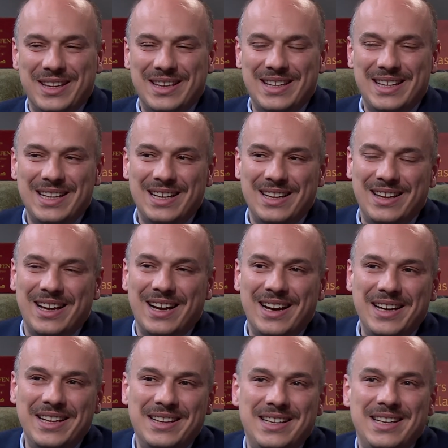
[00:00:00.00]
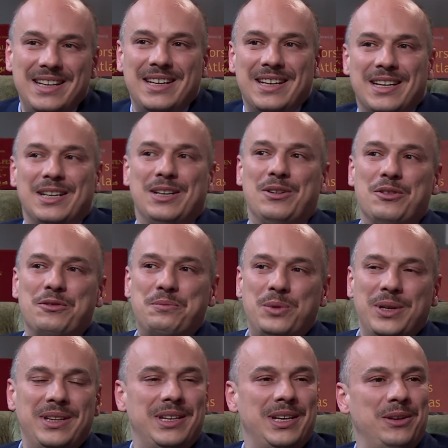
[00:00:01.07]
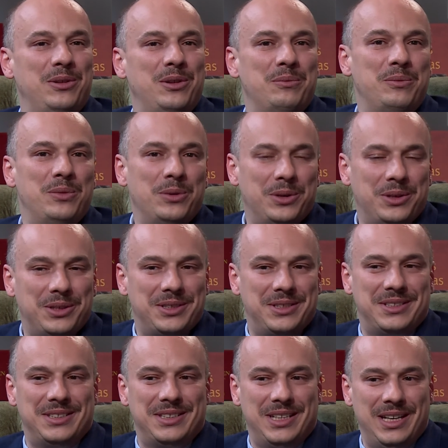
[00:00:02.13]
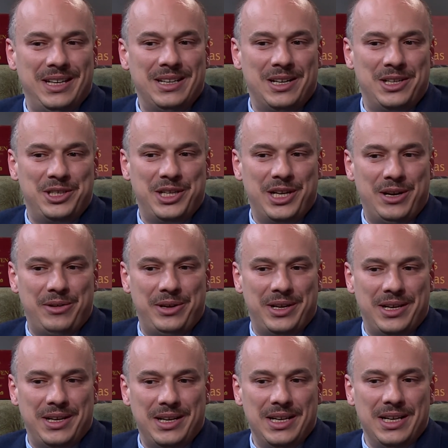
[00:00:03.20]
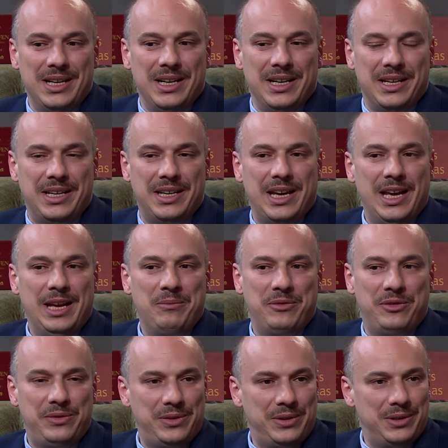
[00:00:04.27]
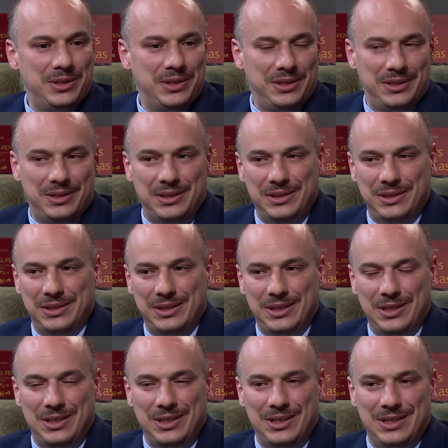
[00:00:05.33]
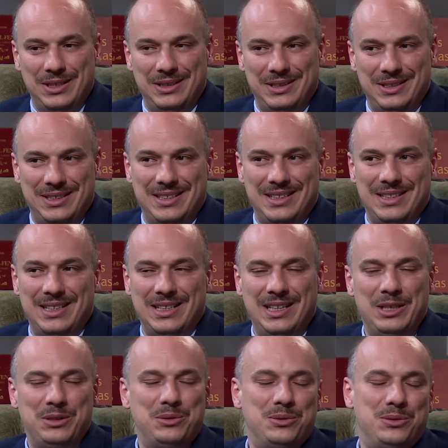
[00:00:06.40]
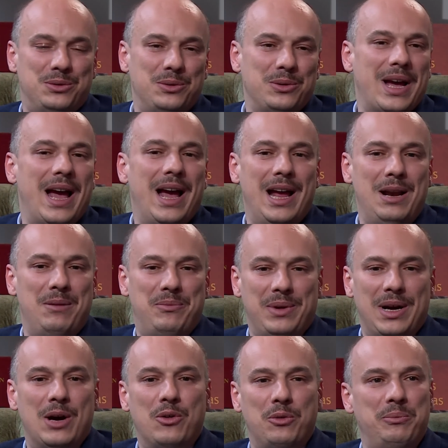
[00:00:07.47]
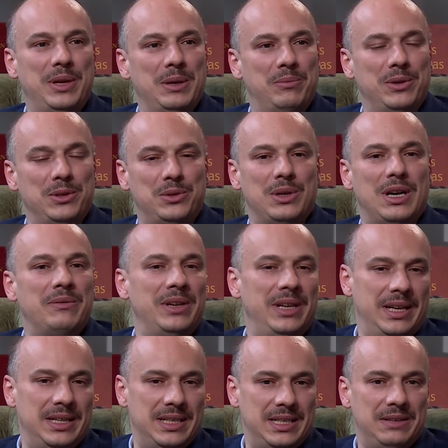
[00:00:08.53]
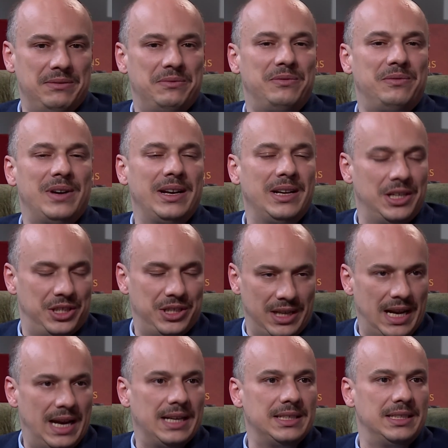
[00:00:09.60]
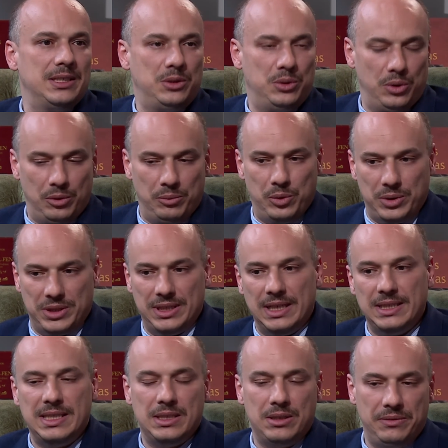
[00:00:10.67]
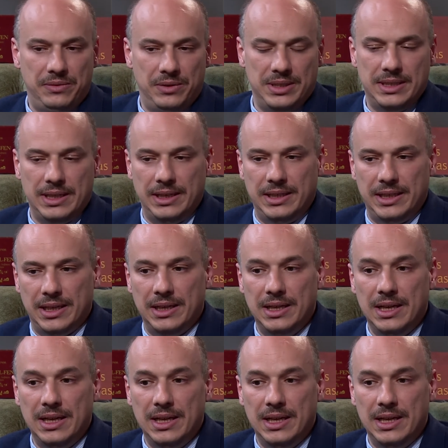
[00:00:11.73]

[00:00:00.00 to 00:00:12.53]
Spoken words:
the idea of printing the books in Algeria came first is to help our people to have an easy financial access to the books. That is the first idea.